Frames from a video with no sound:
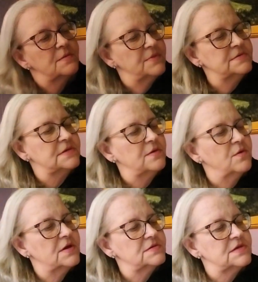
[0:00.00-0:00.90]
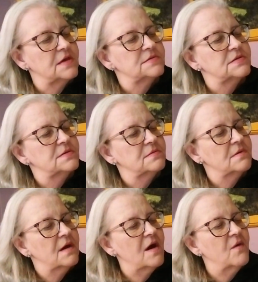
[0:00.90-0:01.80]
let me see what it says.
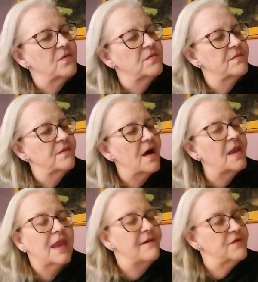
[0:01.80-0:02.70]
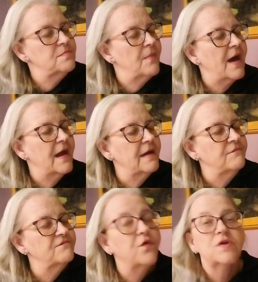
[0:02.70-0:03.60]
Oh, 11 by
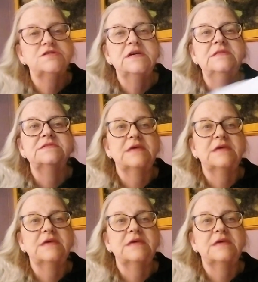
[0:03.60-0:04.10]
14